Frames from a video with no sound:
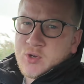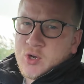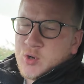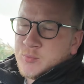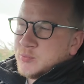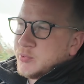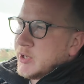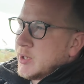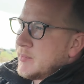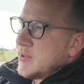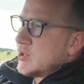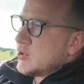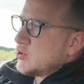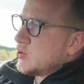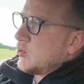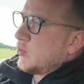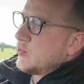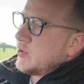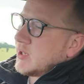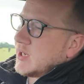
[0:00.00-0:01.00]
got pretty much
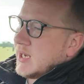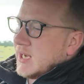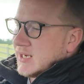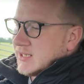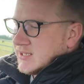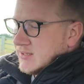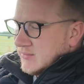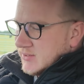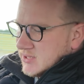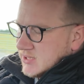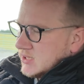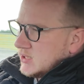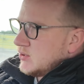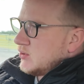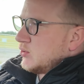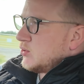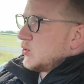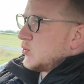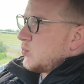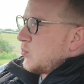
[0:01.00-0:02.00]
all the connectivity
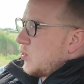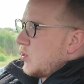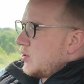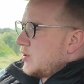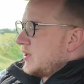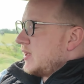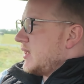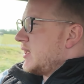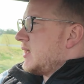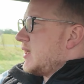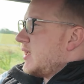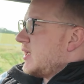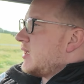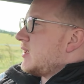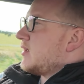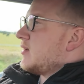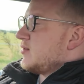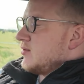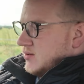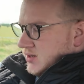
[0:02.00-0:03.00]
you could want in
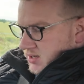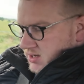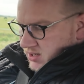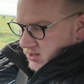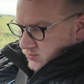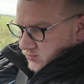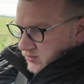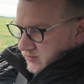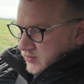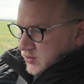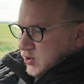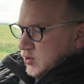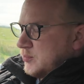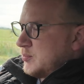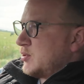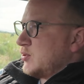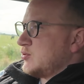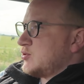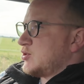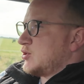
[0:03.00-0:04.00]
here. We've got
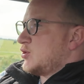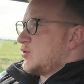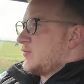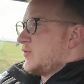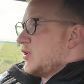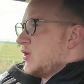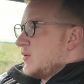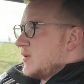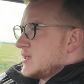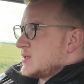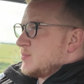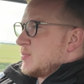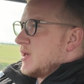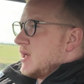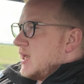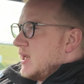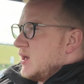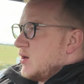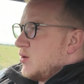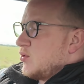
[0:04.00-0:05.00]
Bluetooth,
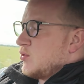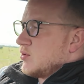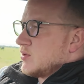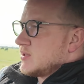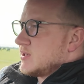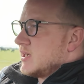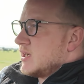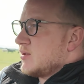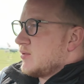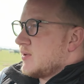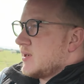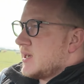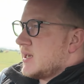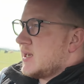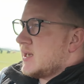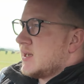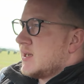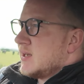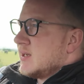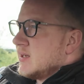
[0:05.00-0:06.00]
USB,
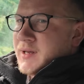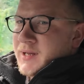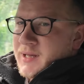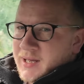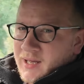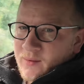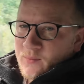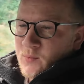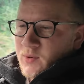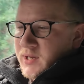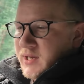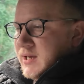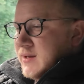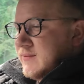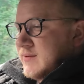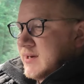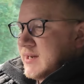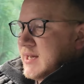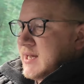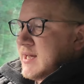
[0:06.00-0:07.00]
auxiliary, and we
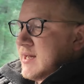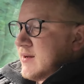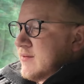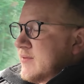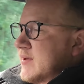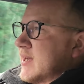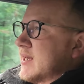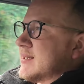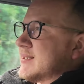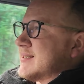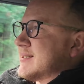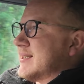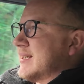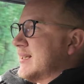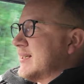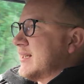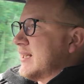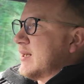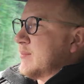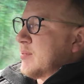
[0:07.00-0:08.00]
even have a
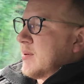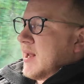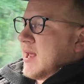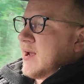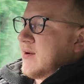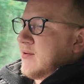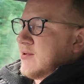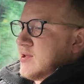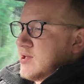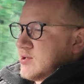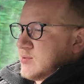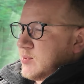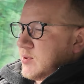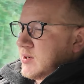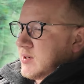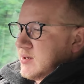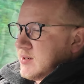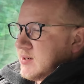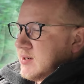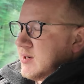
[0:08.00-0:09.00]
CD player in this
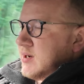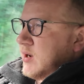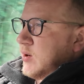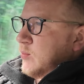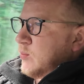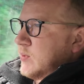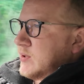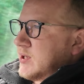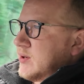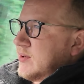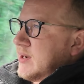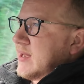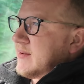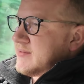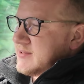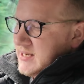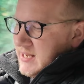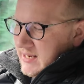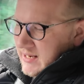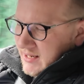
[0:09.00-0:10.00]
one. We don't have
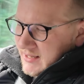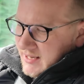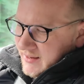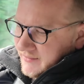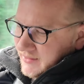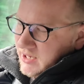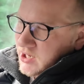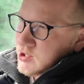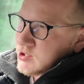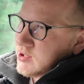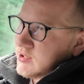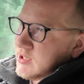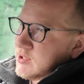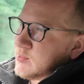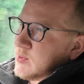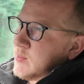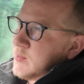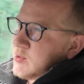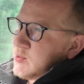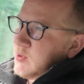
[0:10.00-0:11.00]
satellite navigation in this
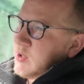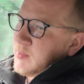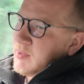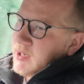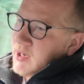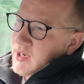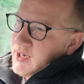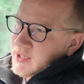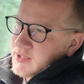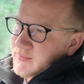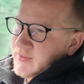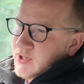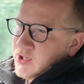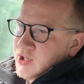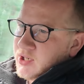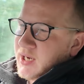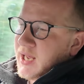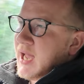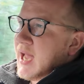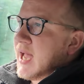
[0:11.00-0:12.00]
one, which would have been a nice
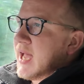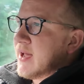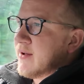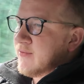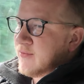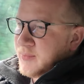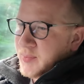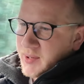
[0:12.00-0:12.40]
feature to have,